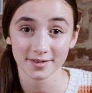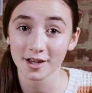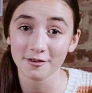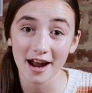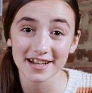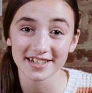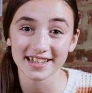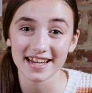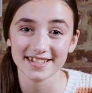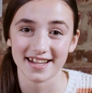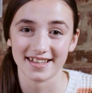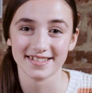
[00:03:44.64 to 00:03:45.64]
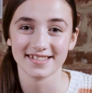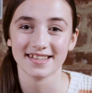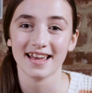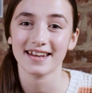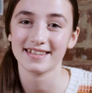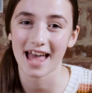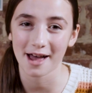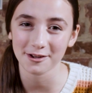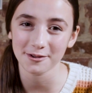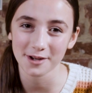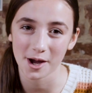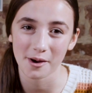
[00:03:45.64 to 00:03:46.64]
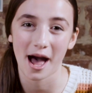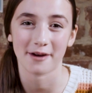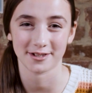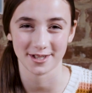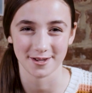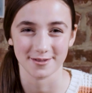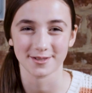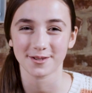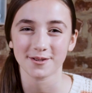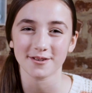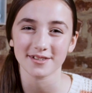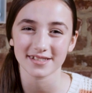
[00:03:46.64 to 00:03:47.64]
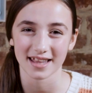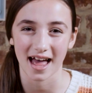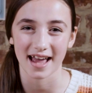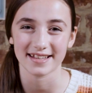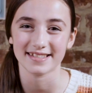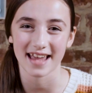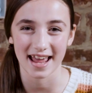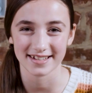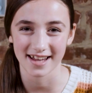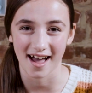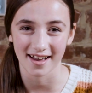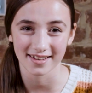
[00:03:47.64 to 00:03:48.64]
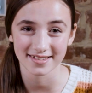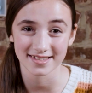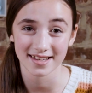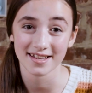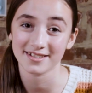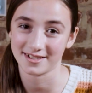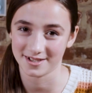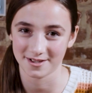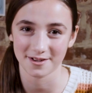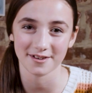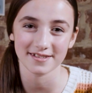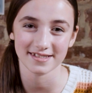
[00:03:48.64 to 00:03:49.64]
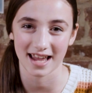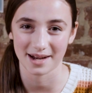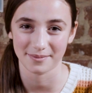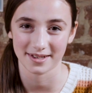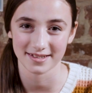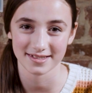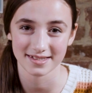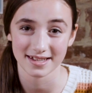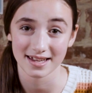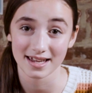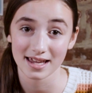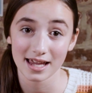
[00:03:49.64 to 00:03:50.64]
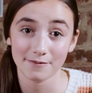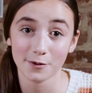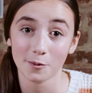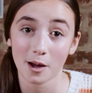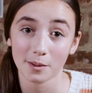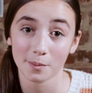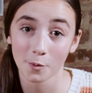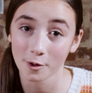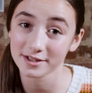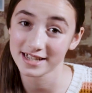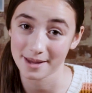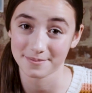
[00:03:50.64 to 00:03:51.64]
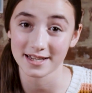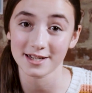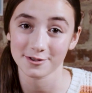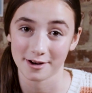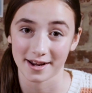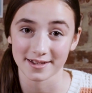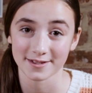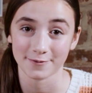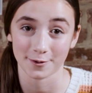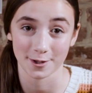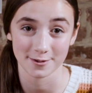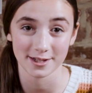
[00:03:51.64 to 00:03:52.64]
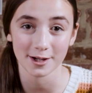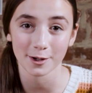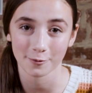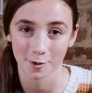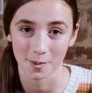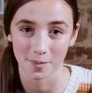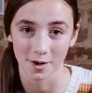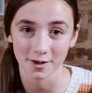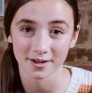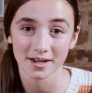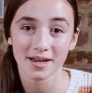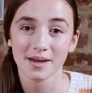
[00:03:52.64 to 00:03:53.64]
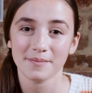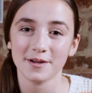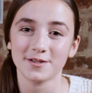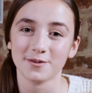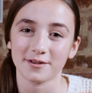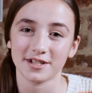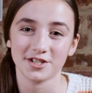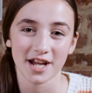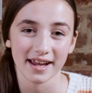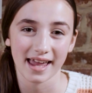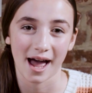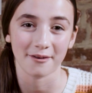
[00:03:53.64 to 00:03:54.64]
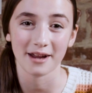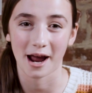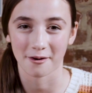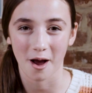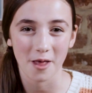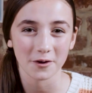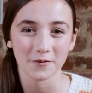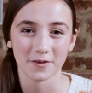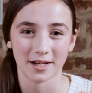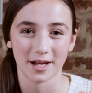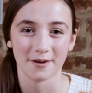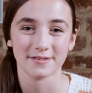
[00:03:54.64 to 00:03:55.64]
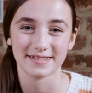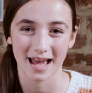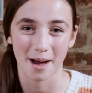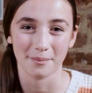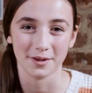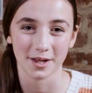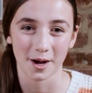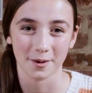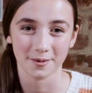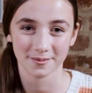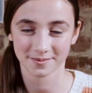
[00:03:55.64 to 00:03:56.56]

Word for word: Congratulations! Now you know how to use Google Slides and Docs to do your assignments. If you want more tips and tricks for using your Chromebook, be sure to check out our other videos down below.